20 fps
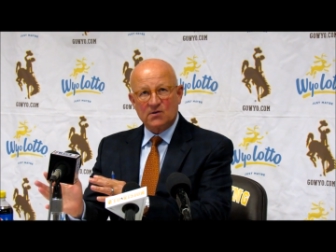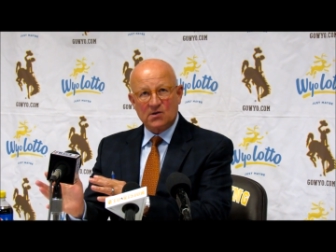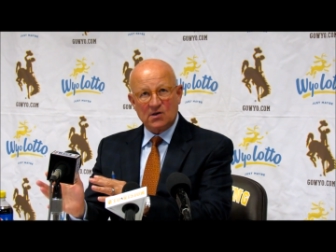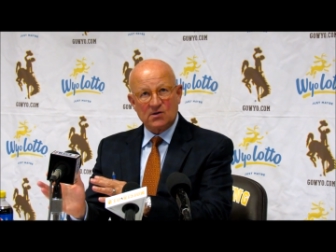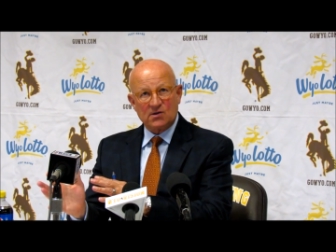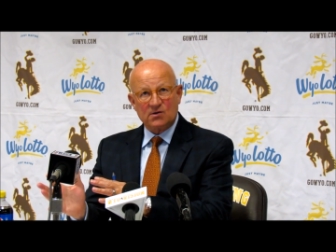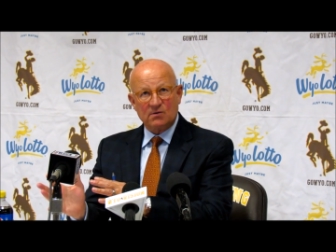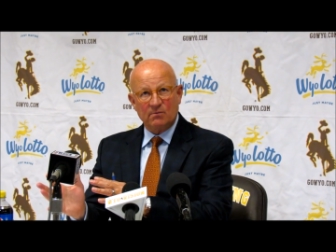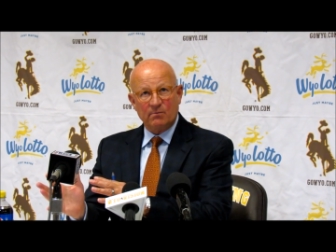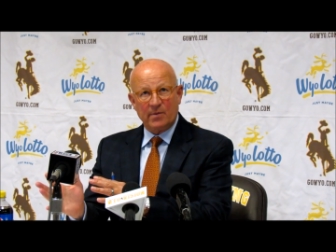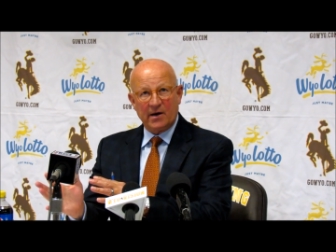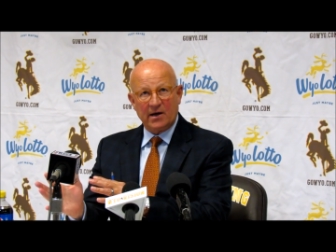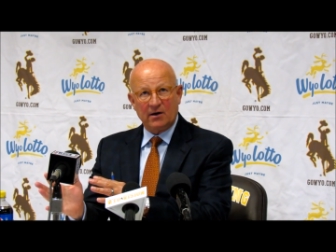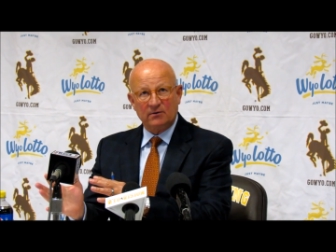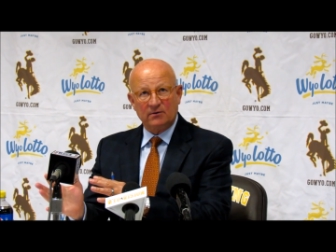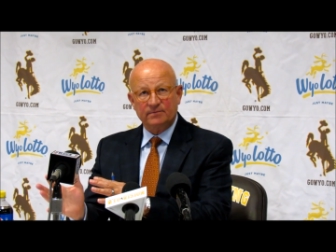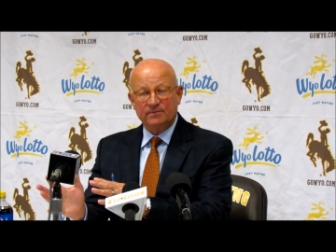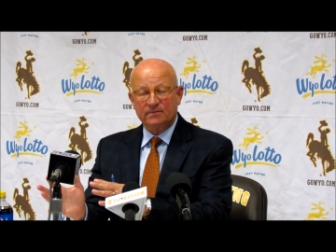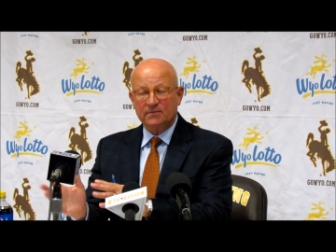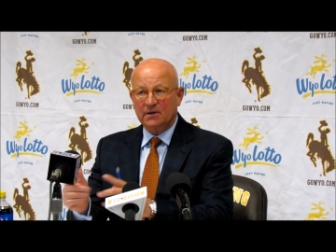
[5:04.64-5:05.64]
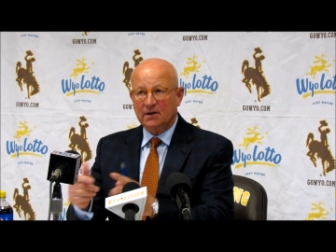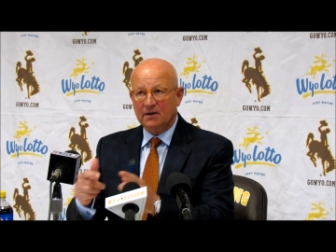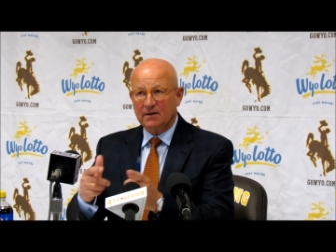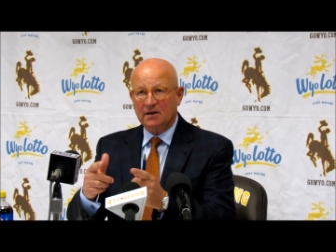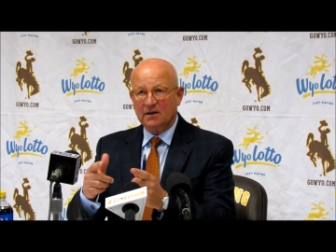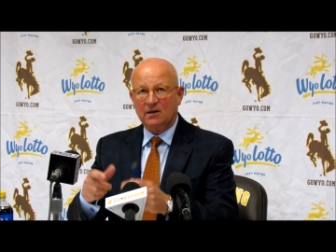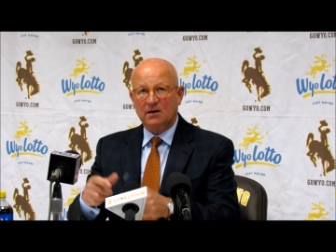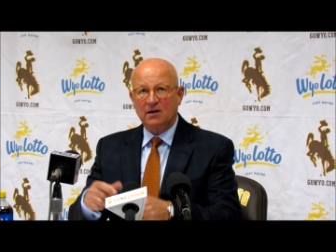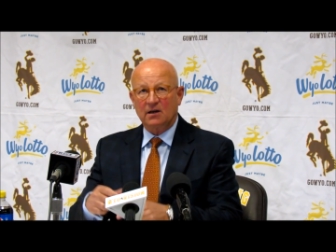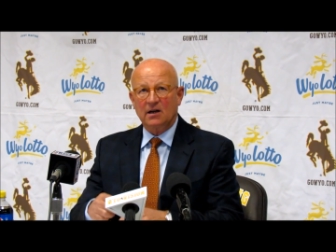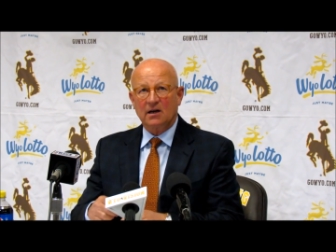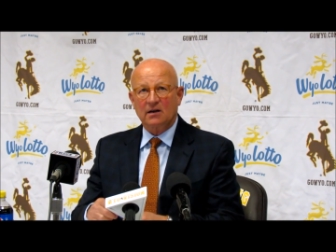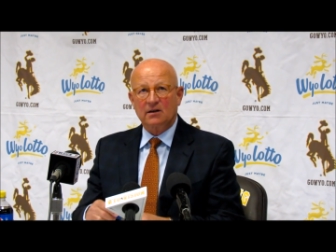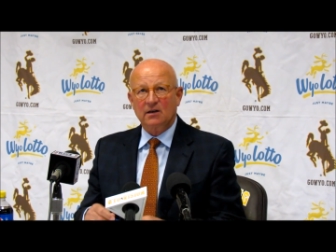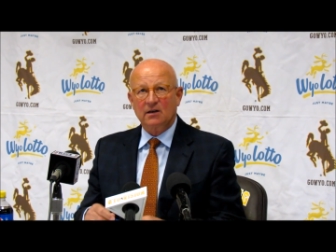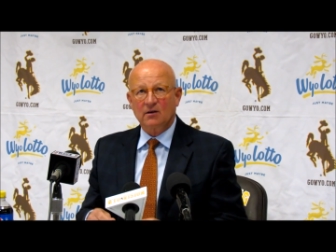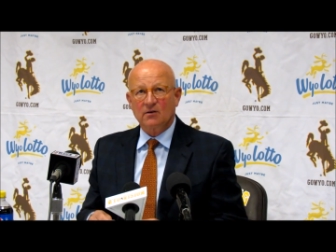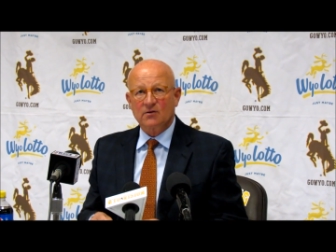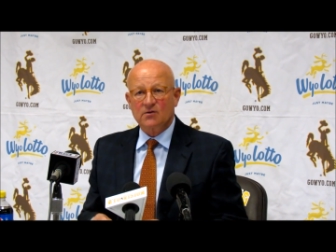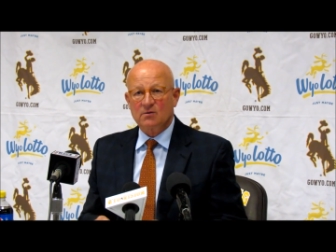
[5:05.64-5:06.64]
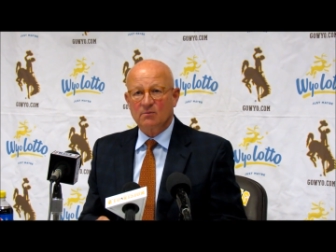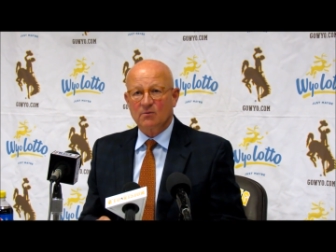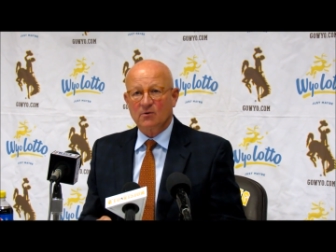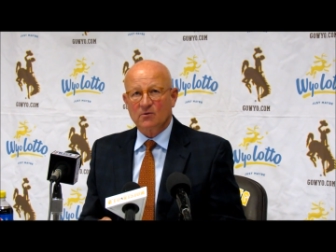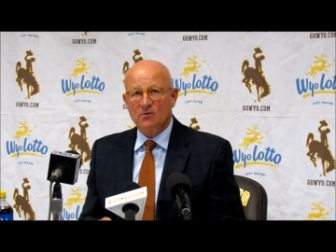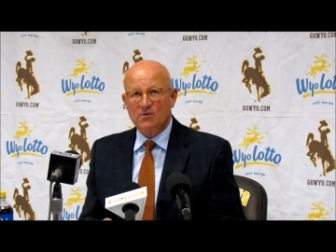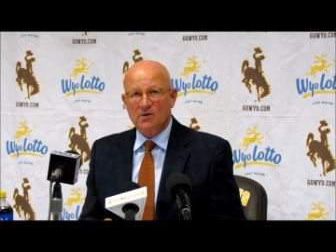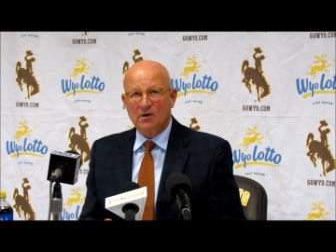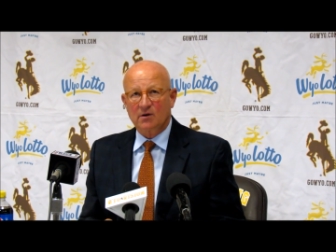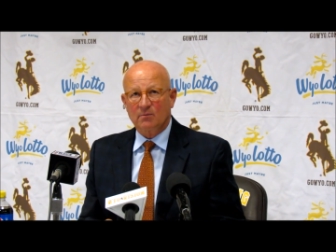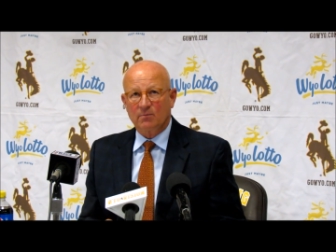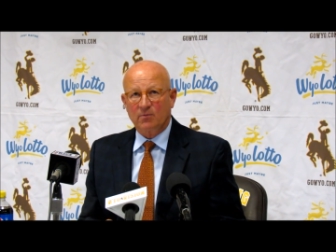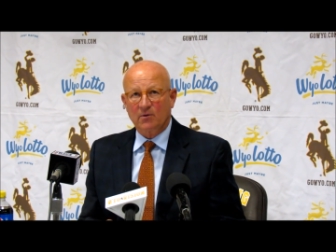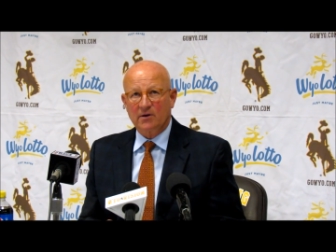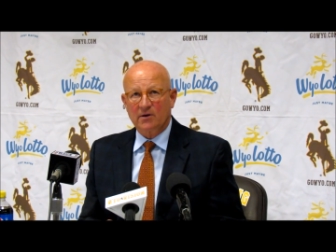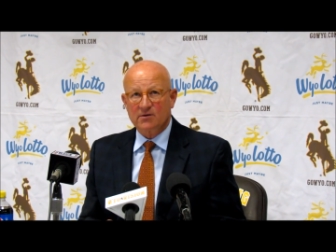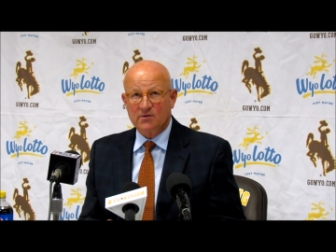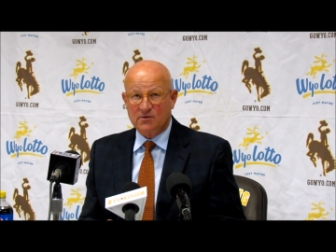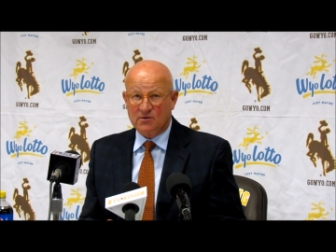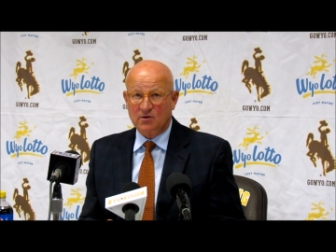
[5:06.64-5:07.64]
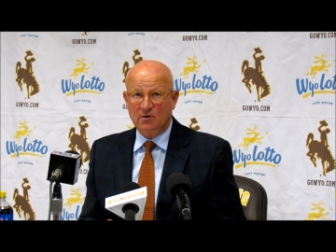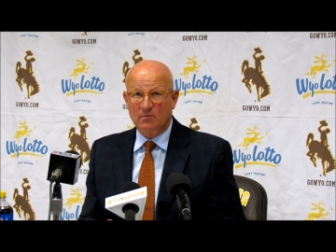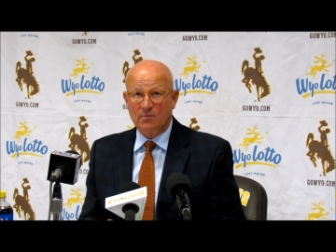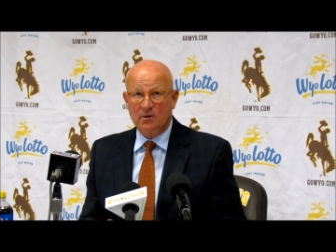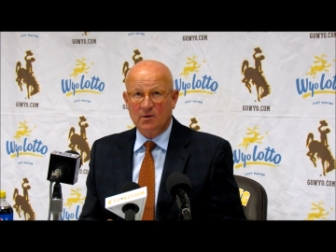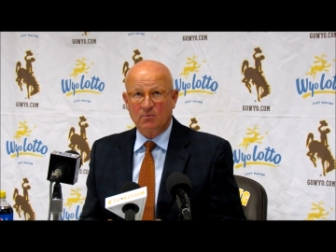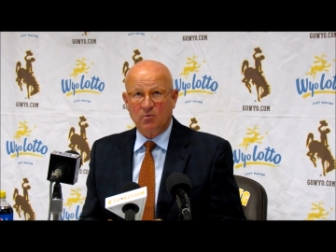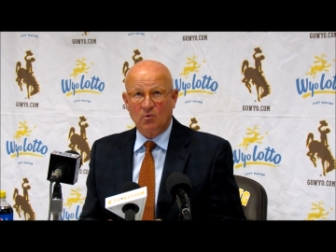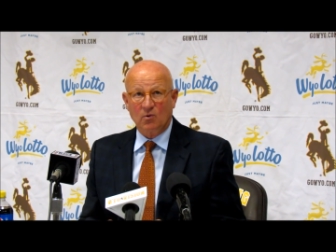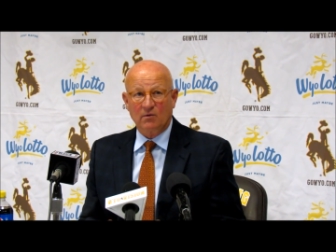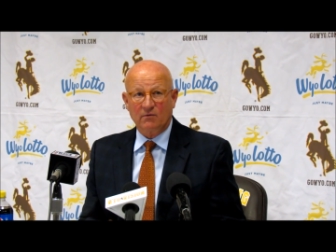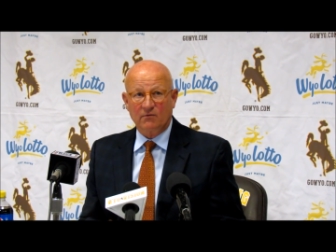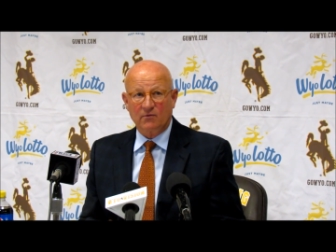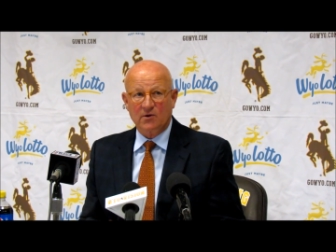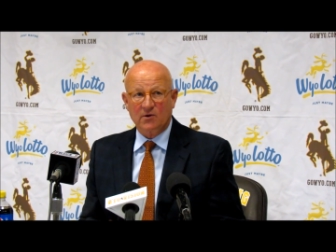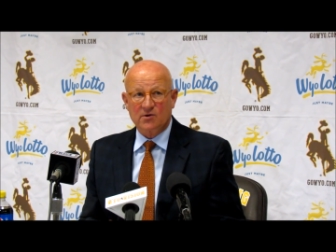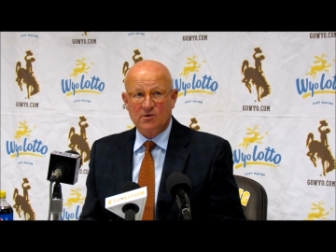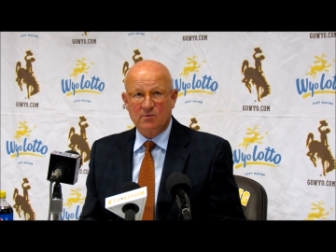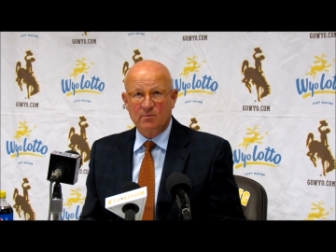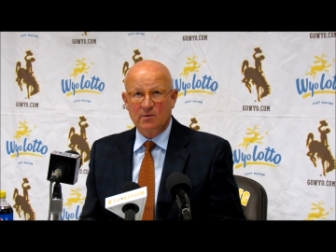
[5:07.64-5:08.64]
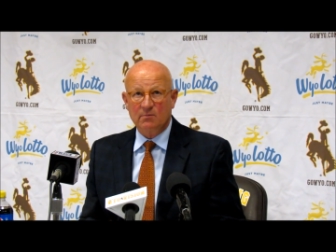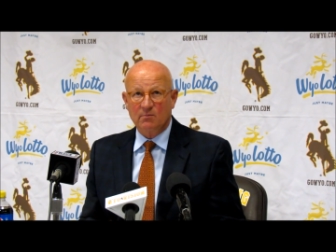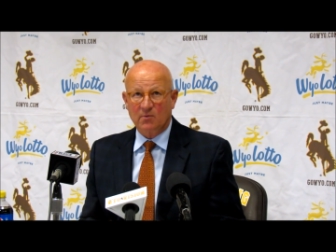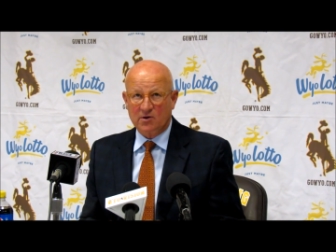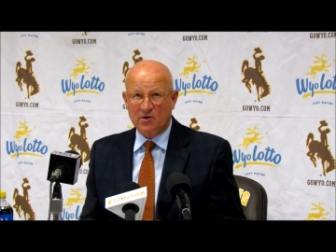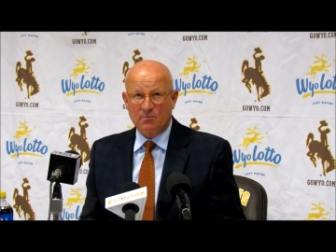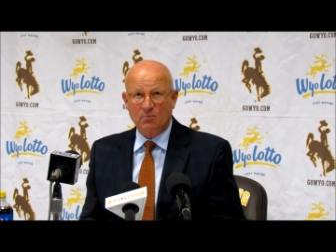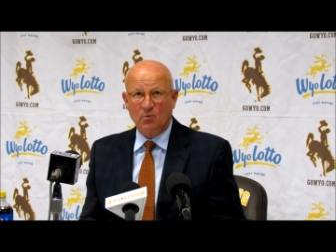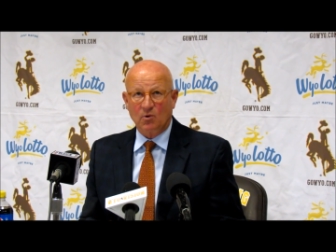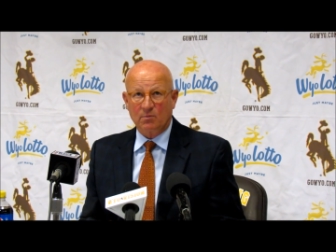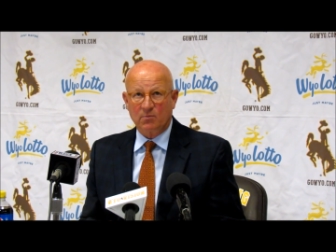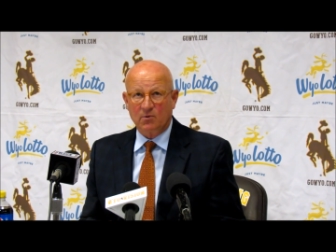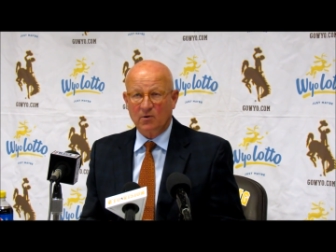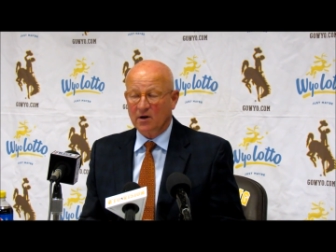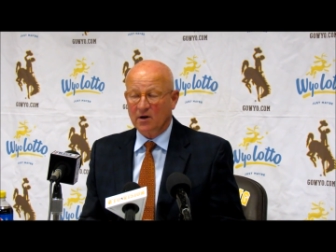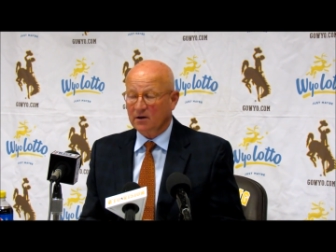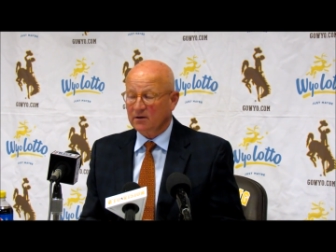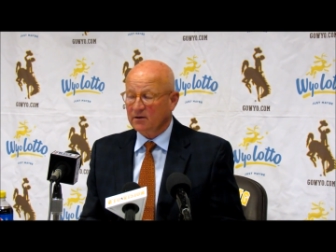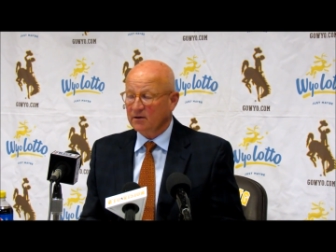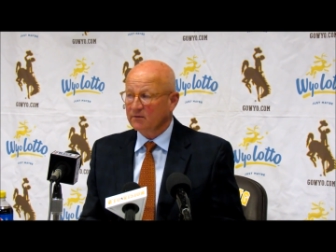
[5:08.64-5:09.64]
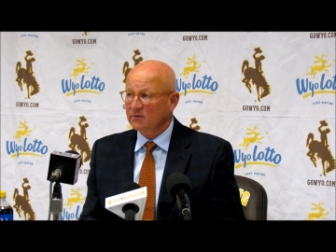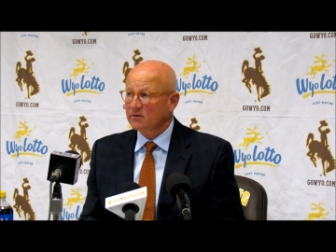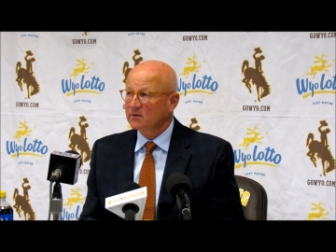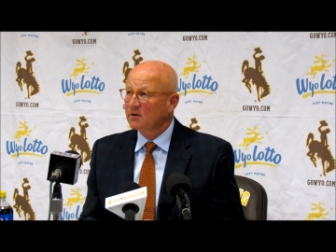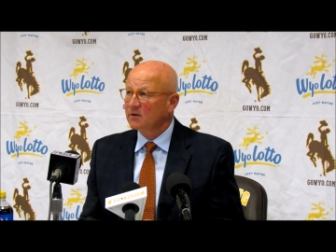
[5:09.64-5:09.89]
system better and then connecting on some of those other plays, it's going to be important for us to be much more productive.